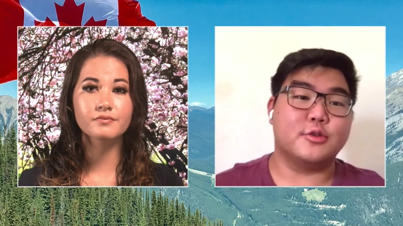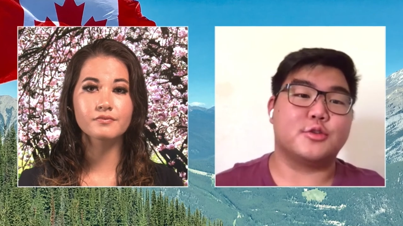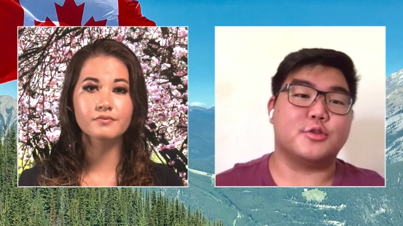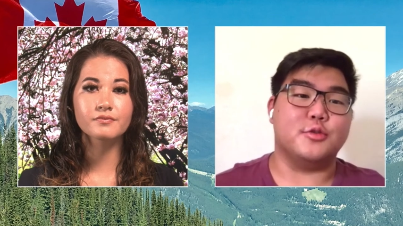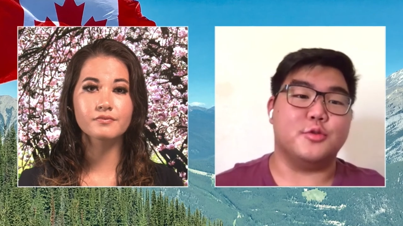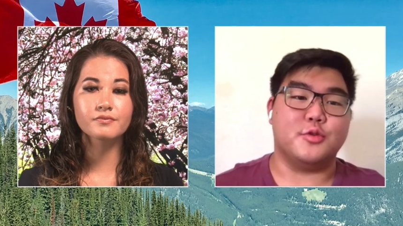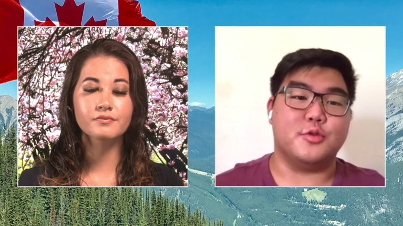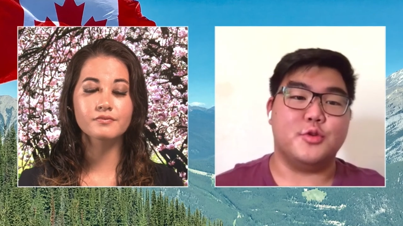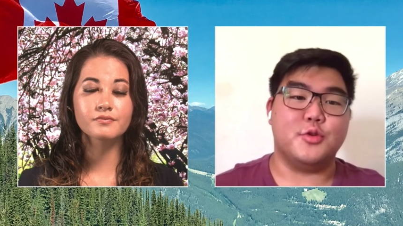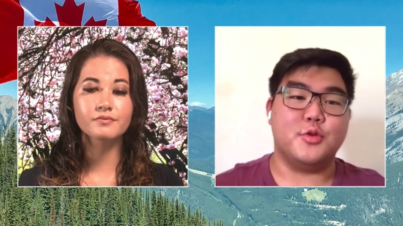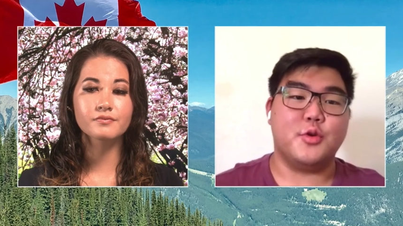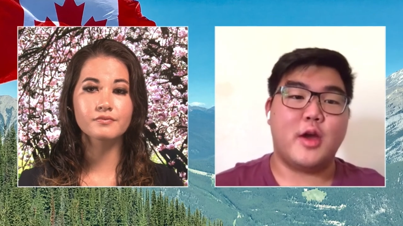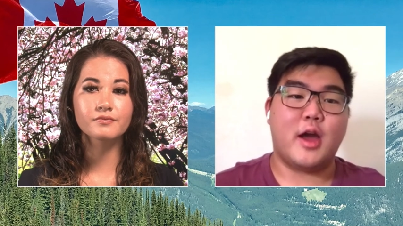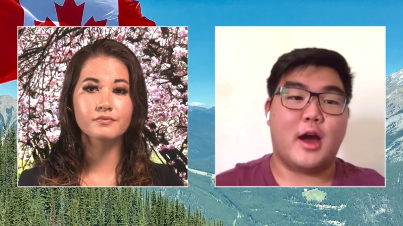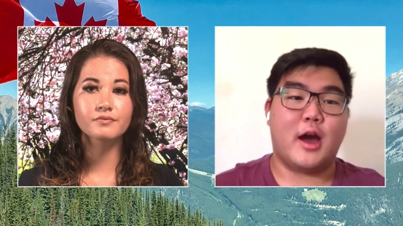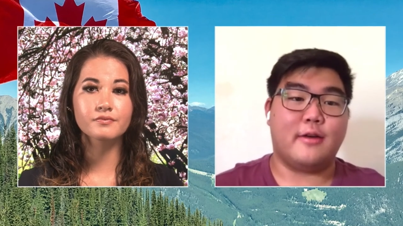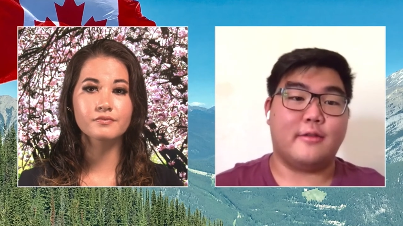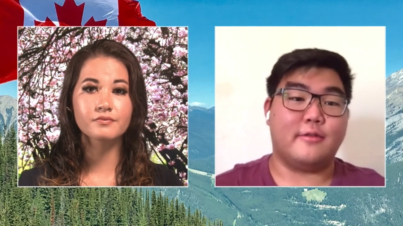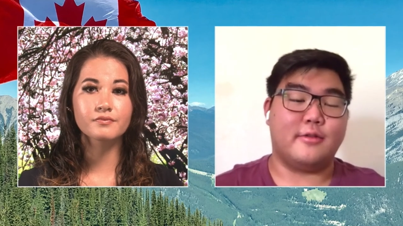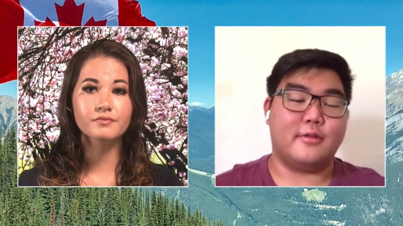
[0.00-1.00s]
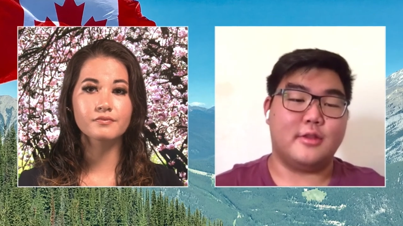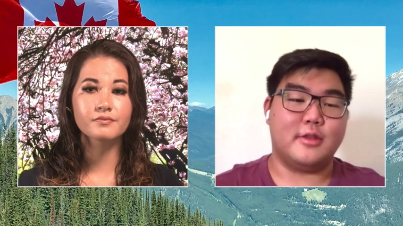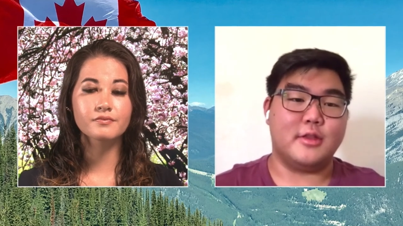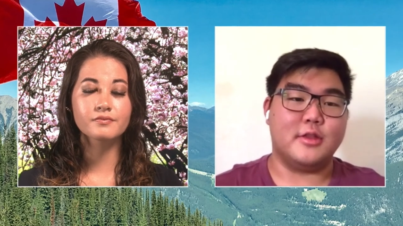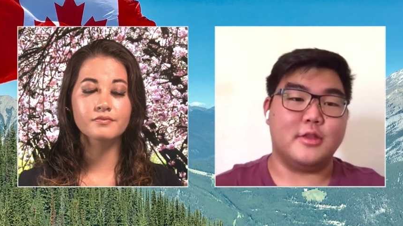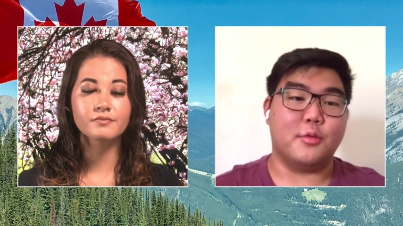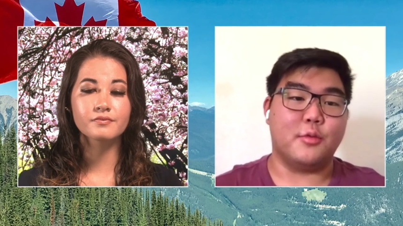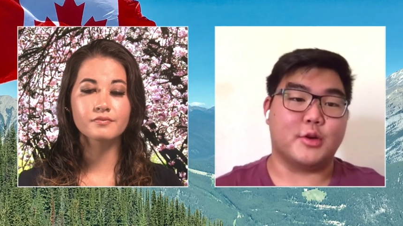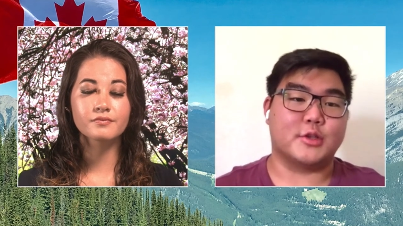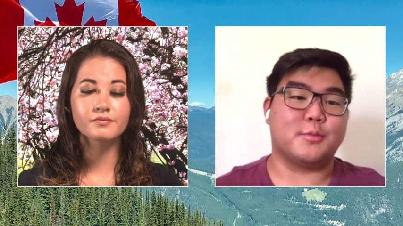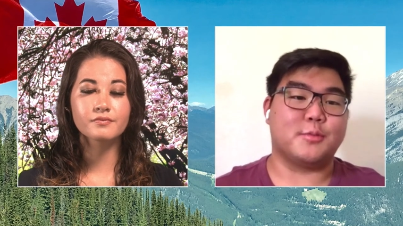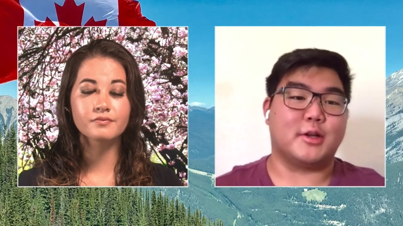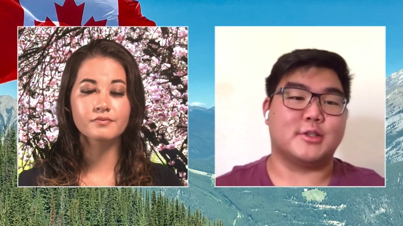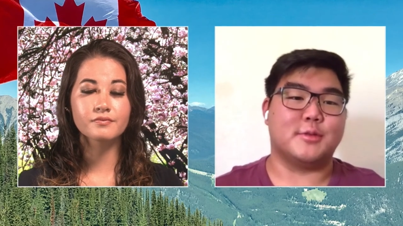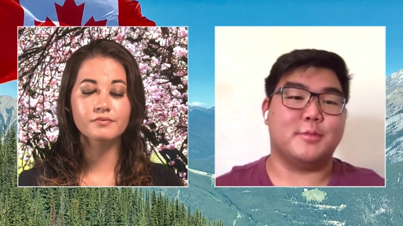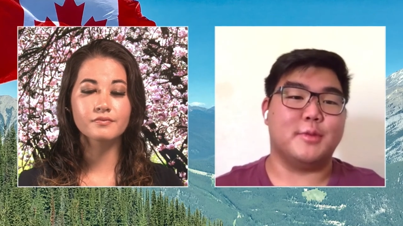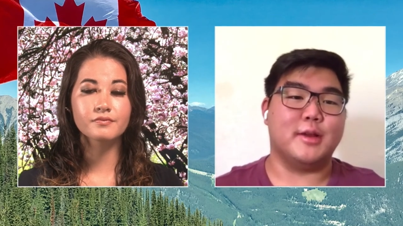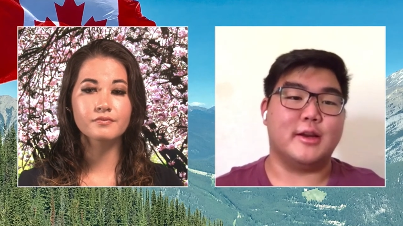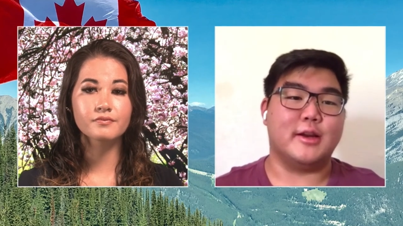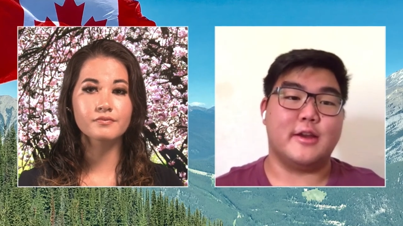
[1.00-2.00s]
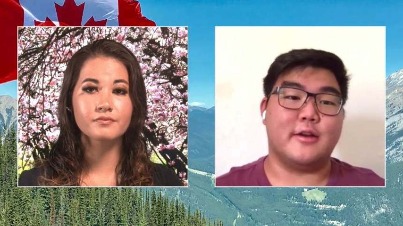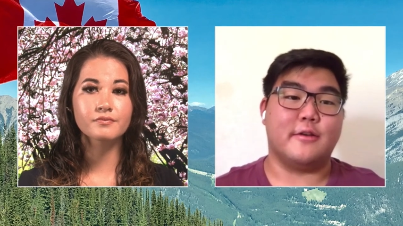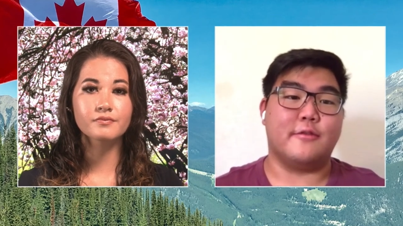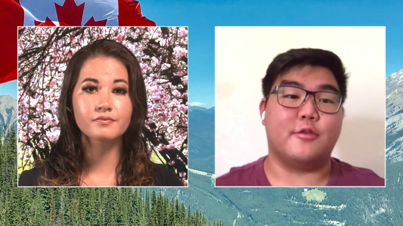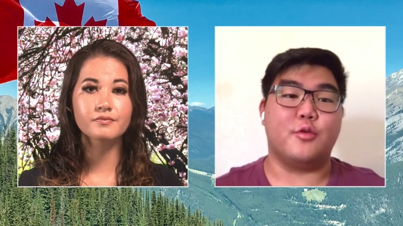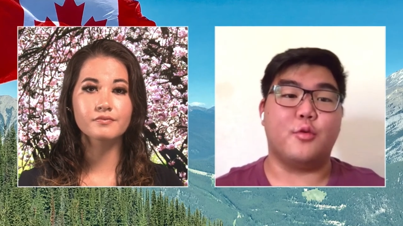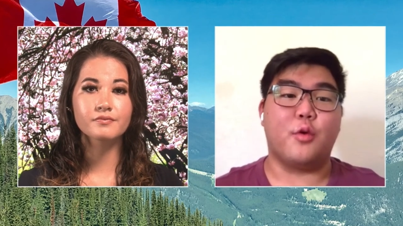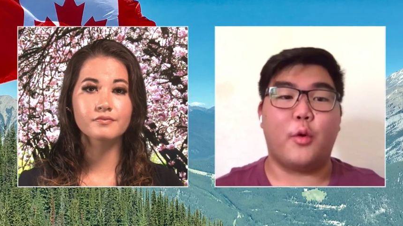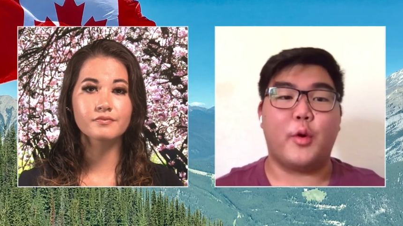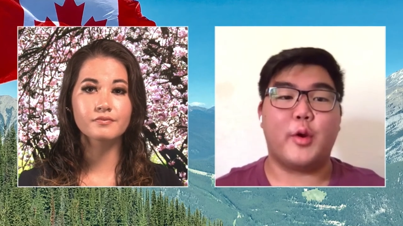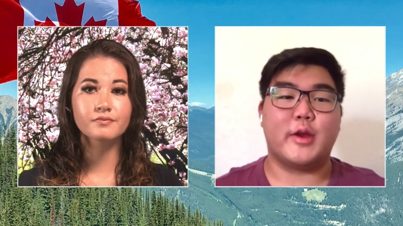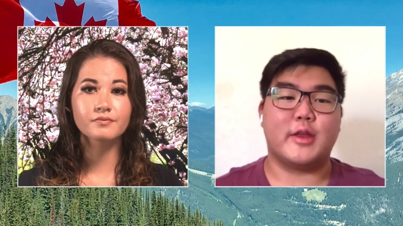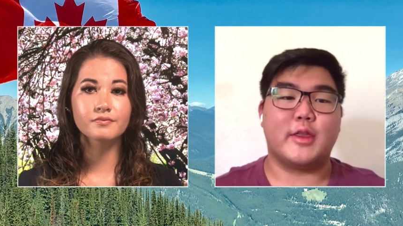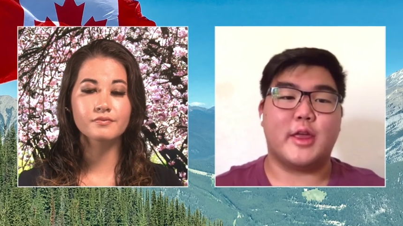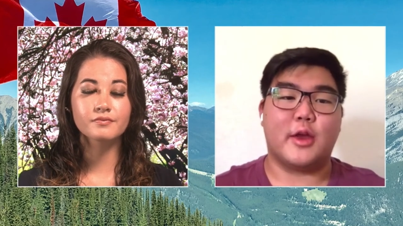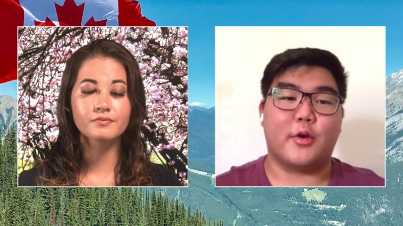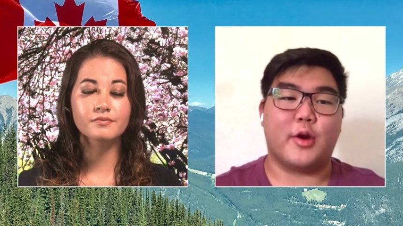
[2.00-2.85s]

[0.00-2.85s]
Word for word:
Speaker 1: school, you have the responsibility of growing their